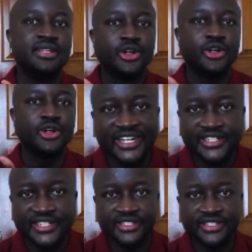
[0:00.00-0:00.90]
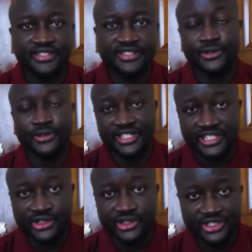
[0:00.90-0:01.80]
COVID-19 is still
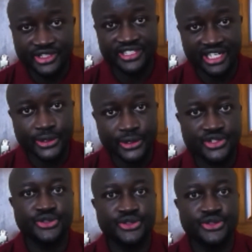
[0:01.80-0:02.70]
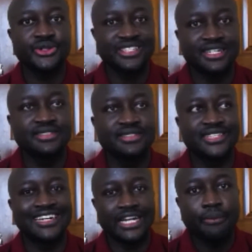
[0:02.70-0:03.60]
not yet out, so it has
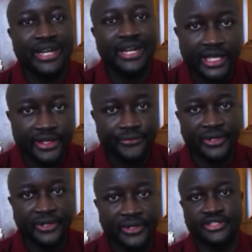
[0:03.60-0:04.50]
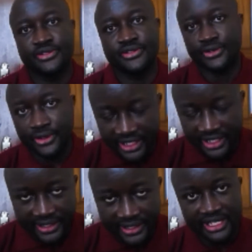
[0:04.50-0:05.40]
a dampening effect
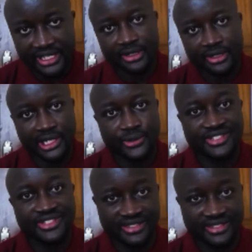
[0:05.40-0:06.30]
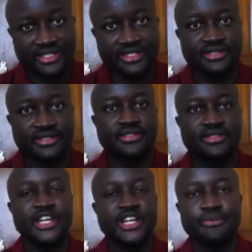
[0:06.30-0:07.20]
even across the sectors,
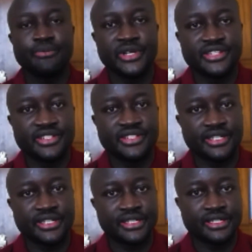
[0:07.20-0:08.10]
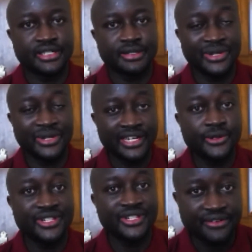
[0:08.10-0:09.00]
be it mainly on
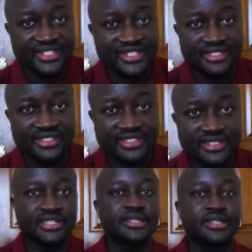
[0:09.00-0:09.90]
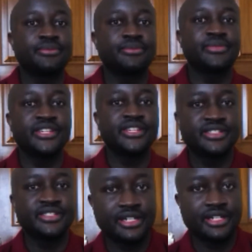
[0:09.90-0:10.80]
the services sector, be it
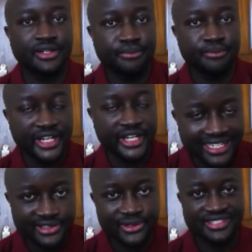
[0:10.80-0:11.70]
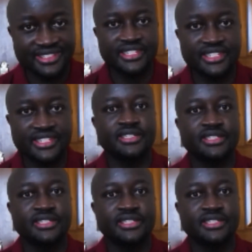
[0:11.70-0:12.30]
industrial sector.